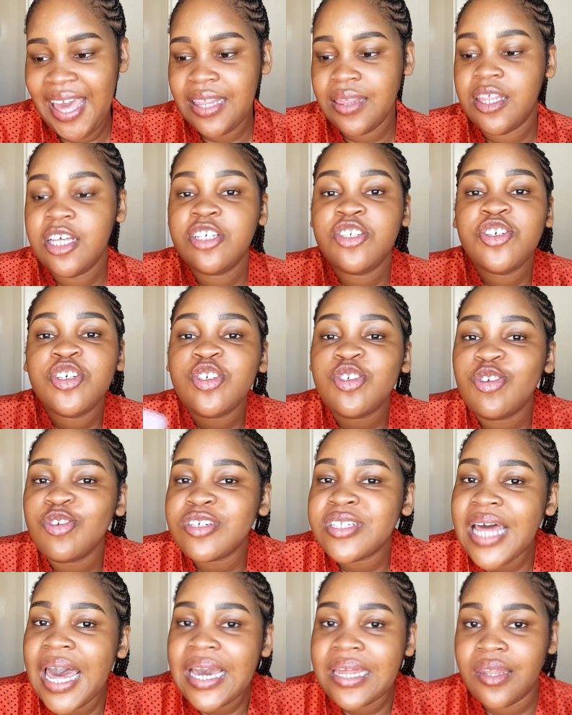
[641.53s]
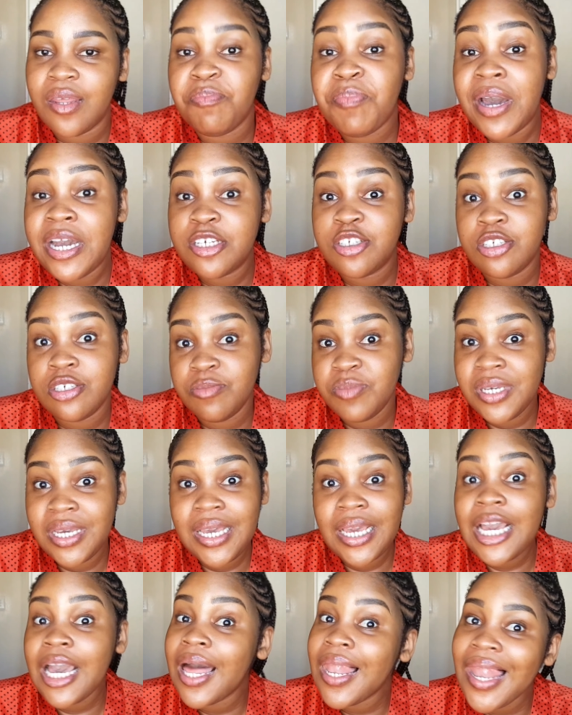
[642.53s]
this just looks like lip ice to
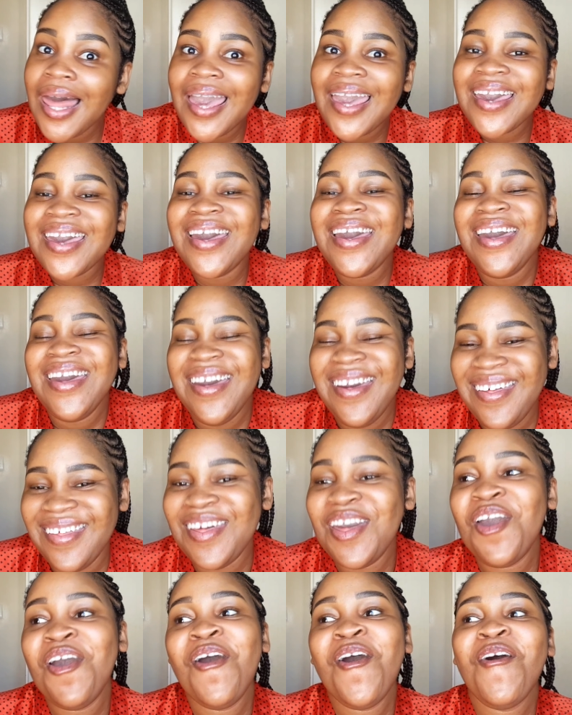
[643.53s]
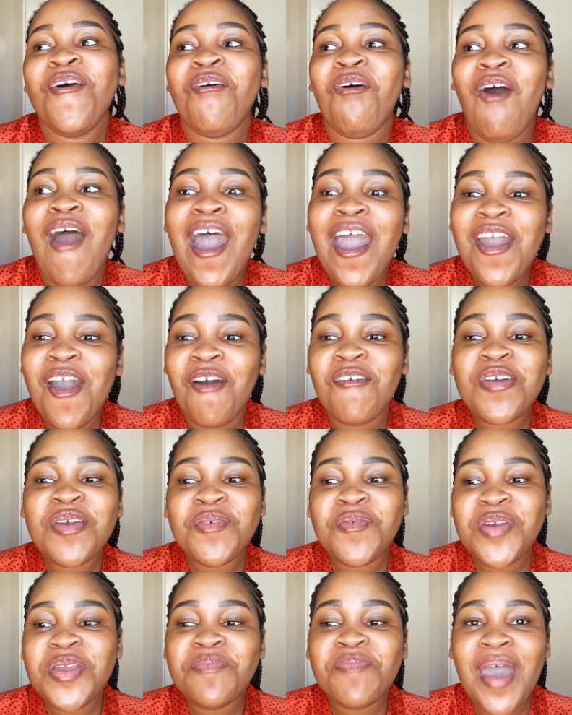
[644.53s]
me. Like, why are we
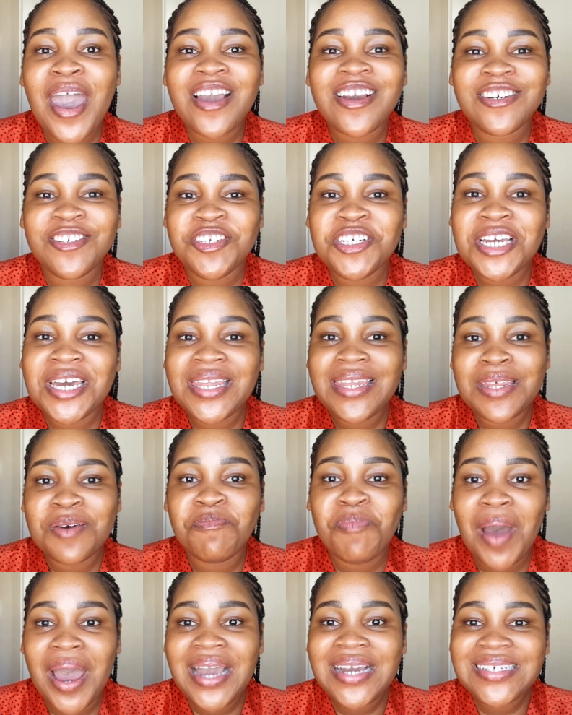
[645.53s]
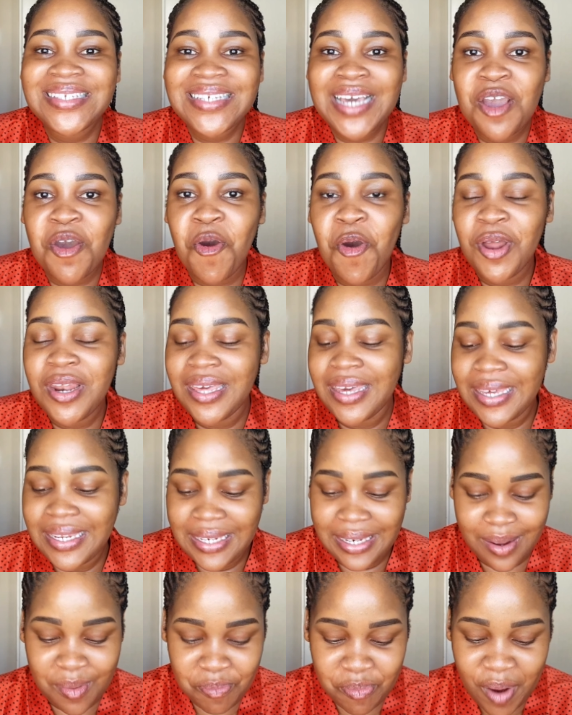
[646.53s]
repackaging lip ice and calling it
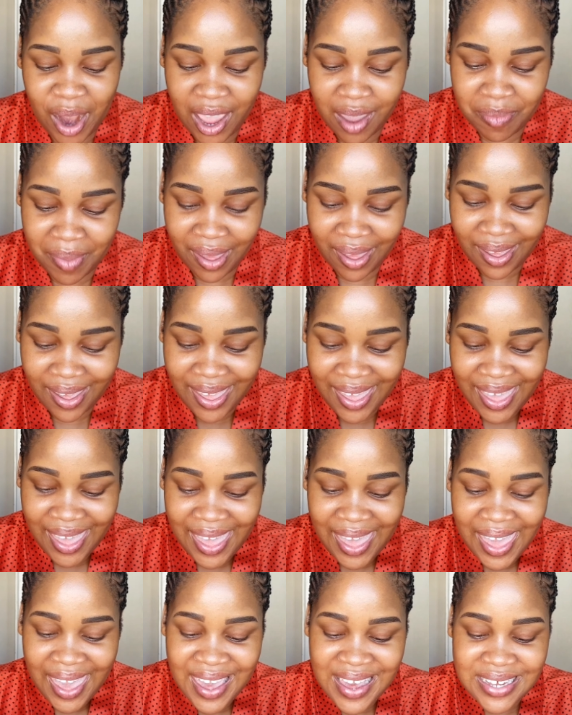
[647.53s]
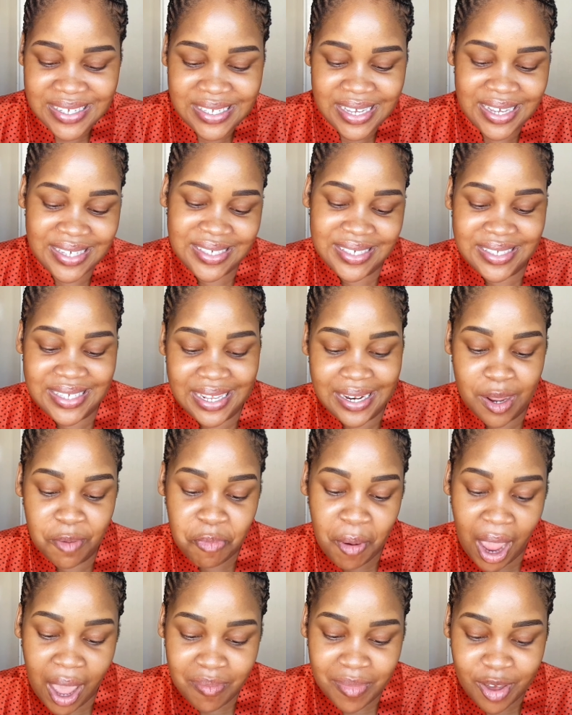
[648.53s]
lip primer? It says it's a lip
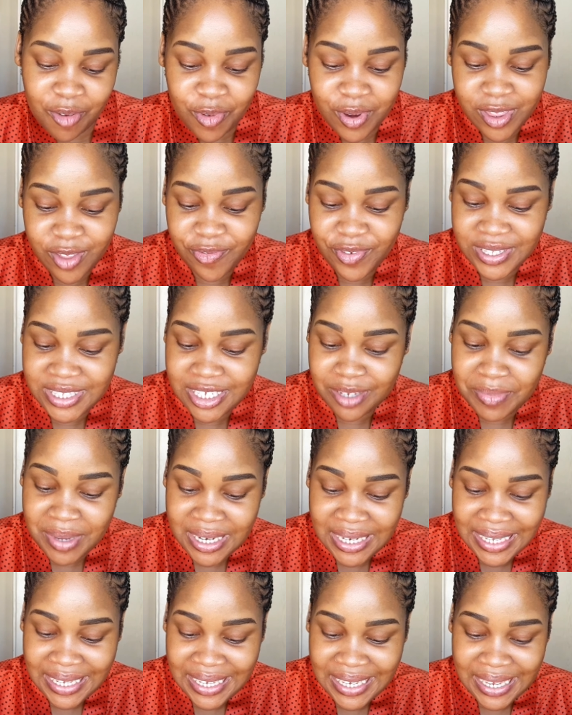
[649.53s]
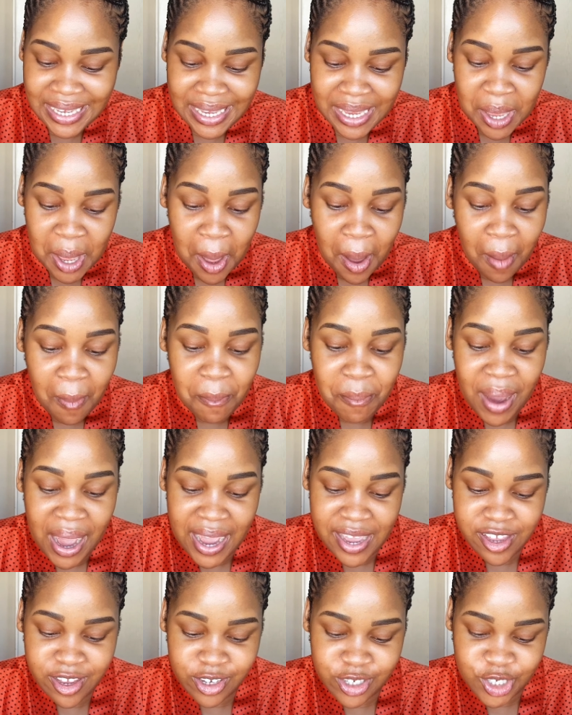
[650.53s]
primer with vitamin E,
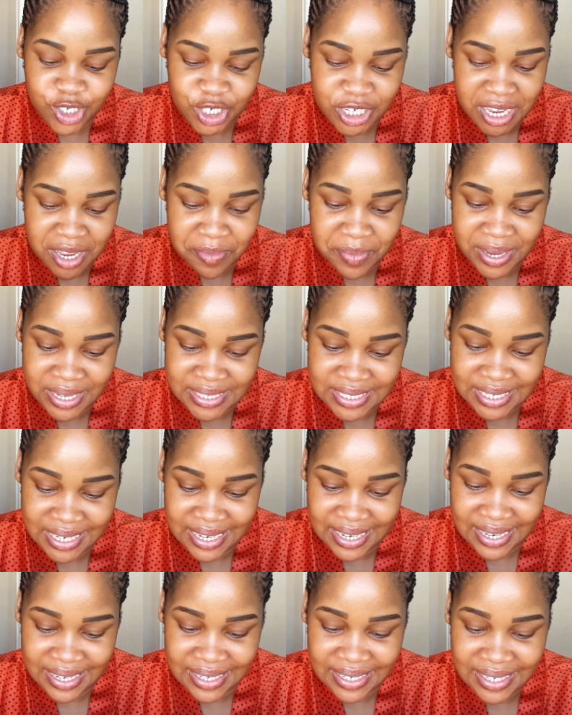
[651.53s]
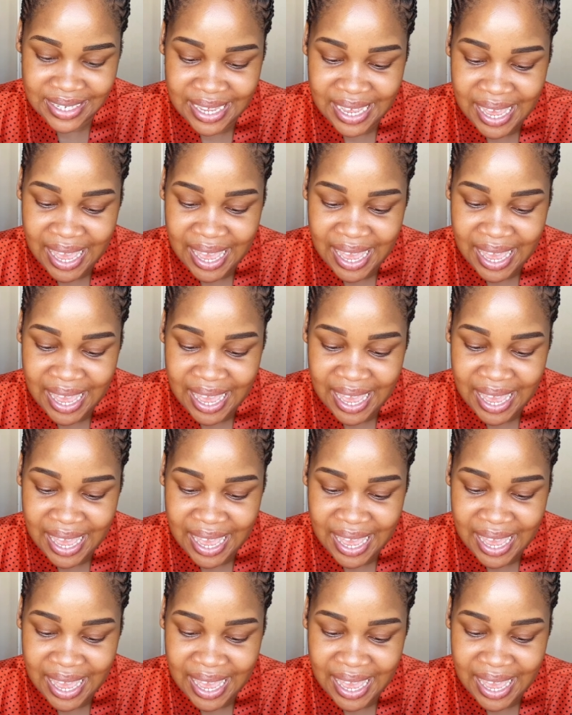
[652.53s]
bio shea butter,